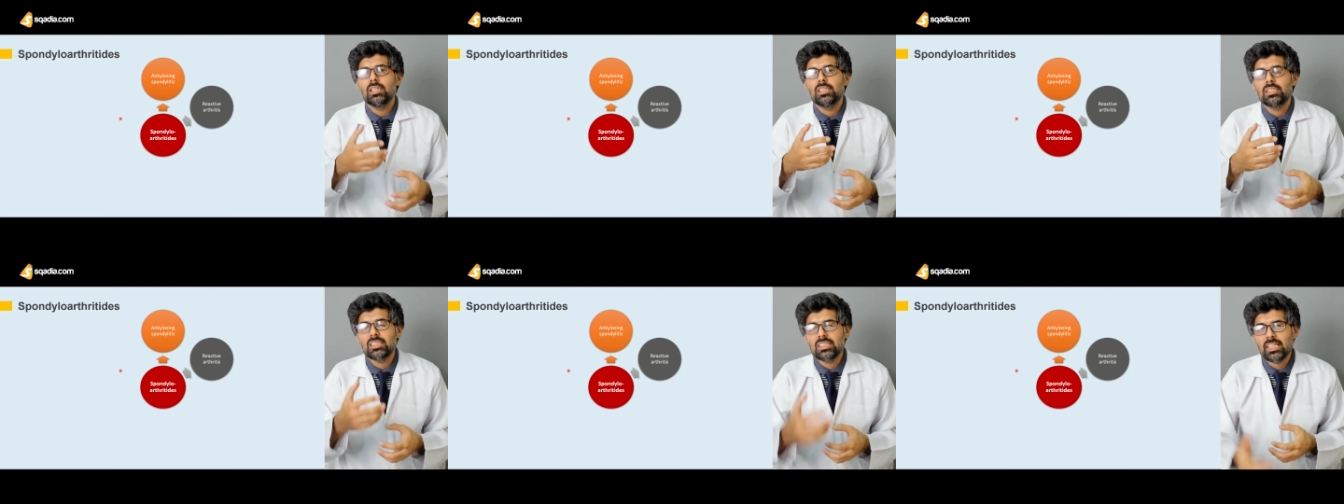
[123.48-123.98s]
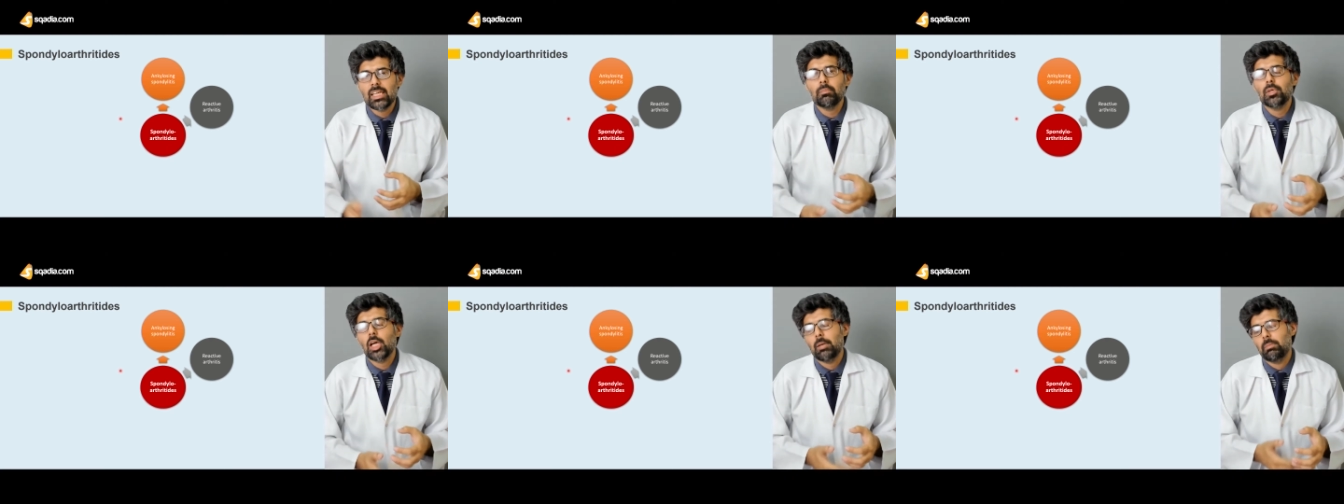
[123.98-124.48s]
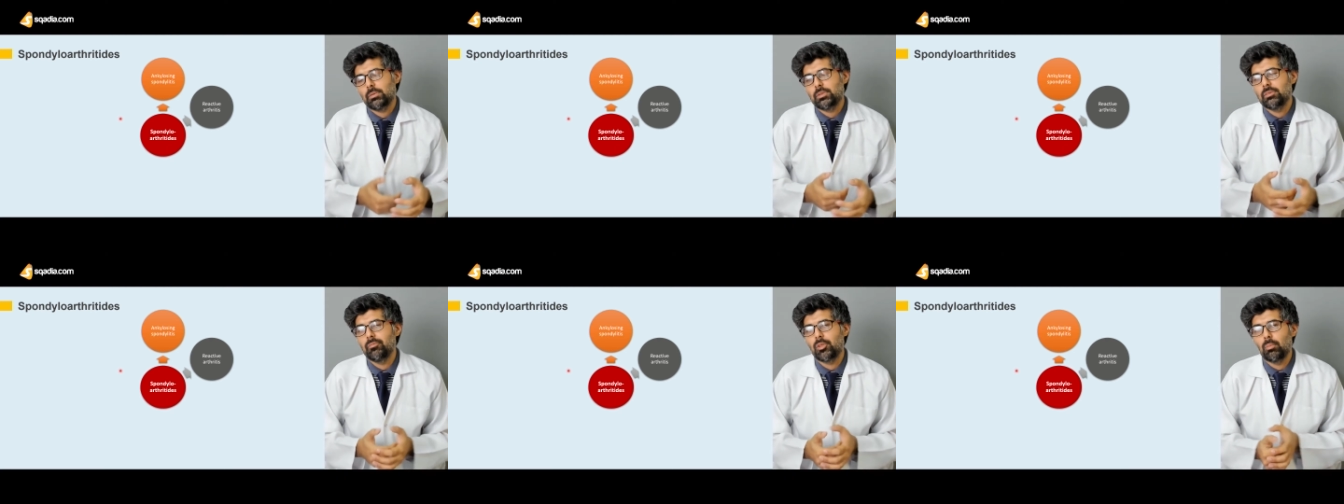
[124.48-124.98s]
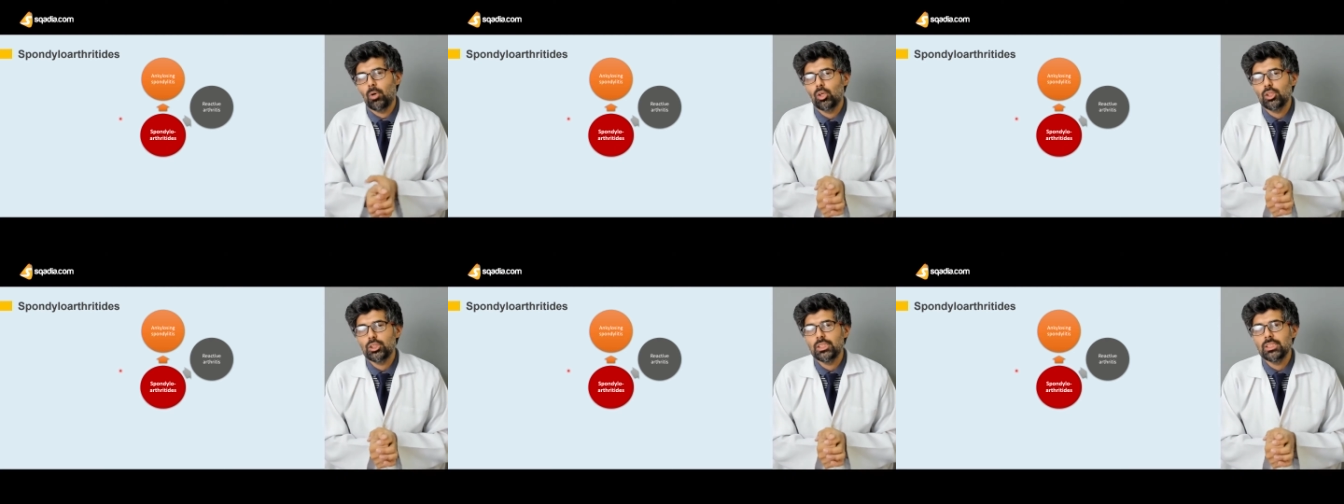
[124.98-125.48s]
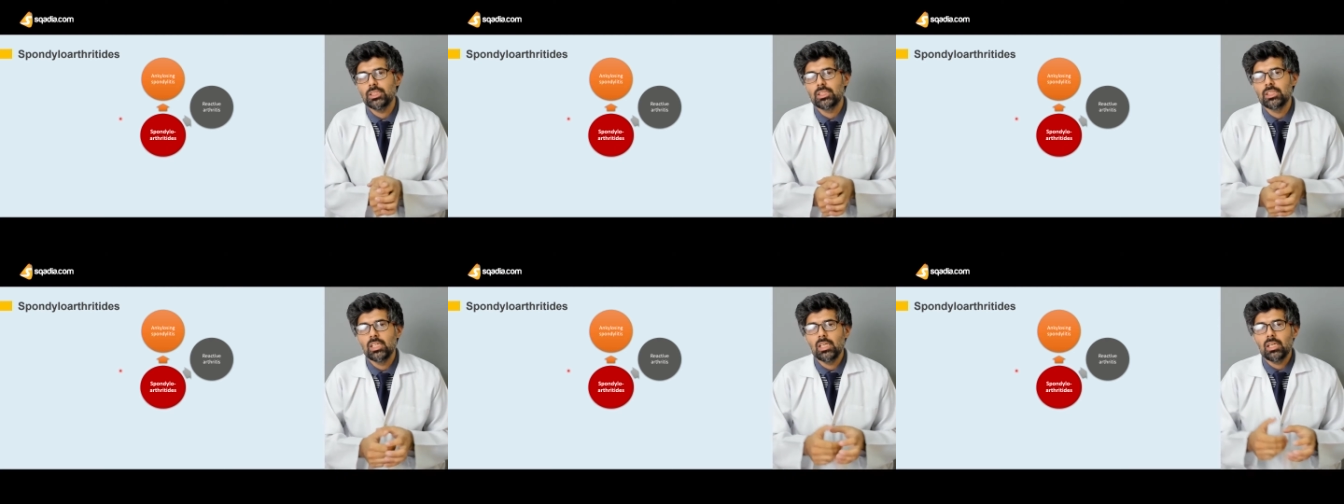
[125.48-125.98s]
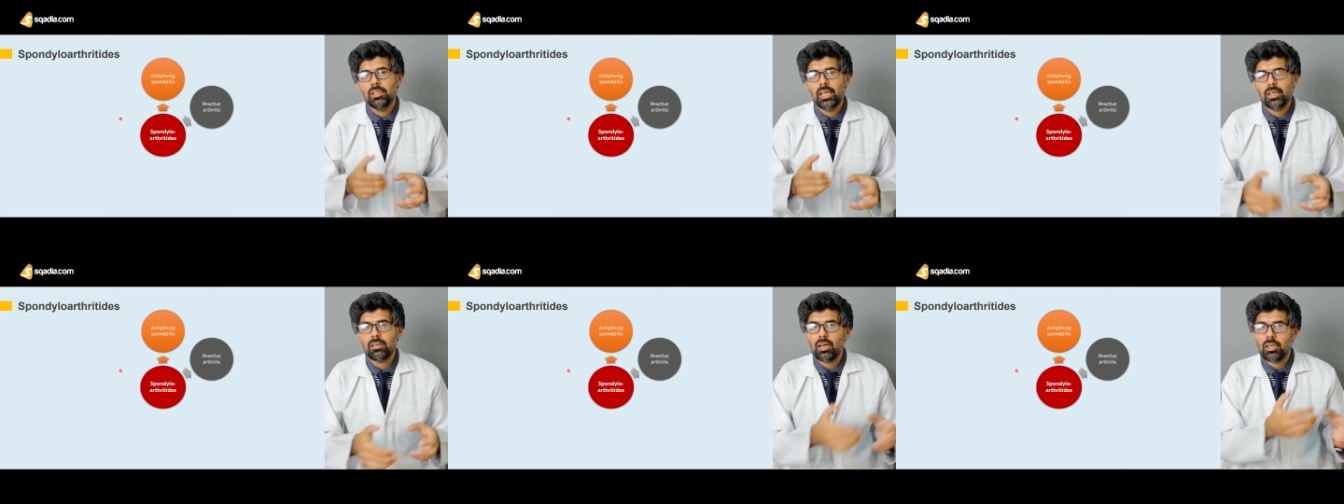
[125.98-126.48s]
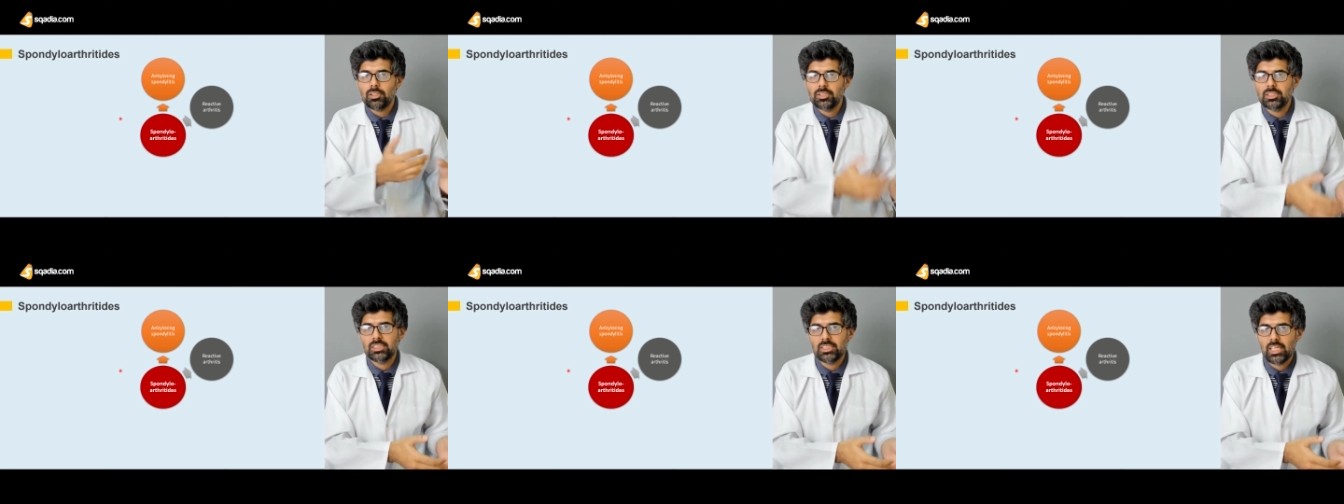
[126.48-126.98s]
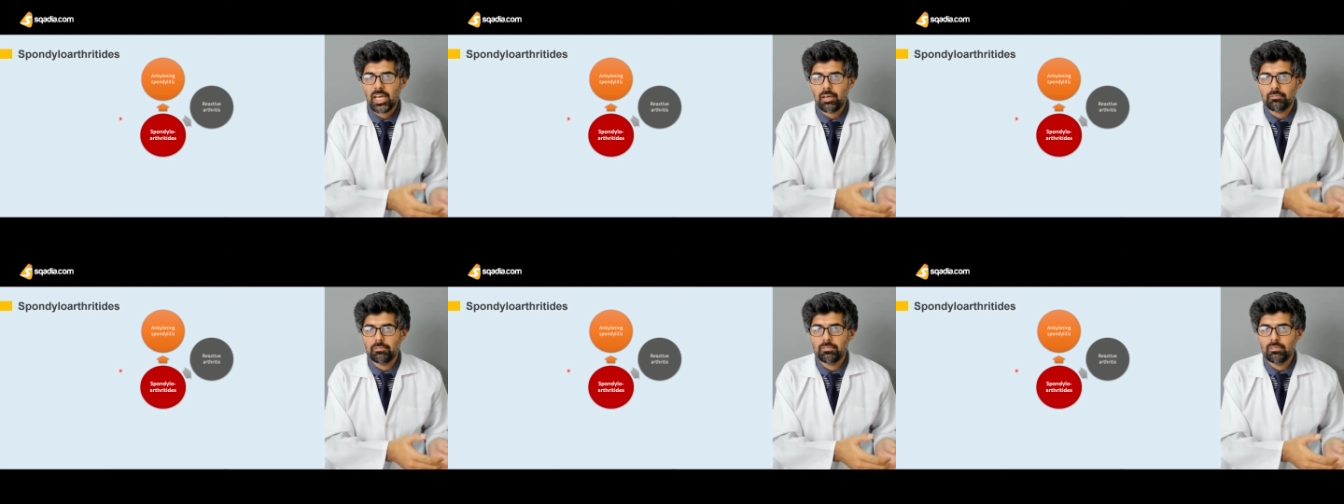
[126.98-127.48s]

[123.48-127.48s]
the same type of symptomologies that others have.